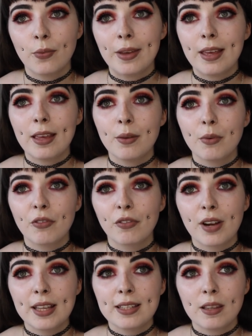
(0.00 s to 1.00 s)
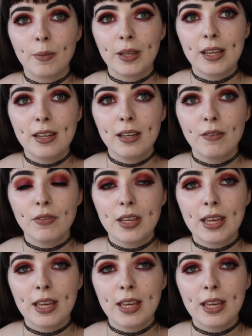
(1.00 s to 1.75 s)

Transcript: we were friends at the beginning of the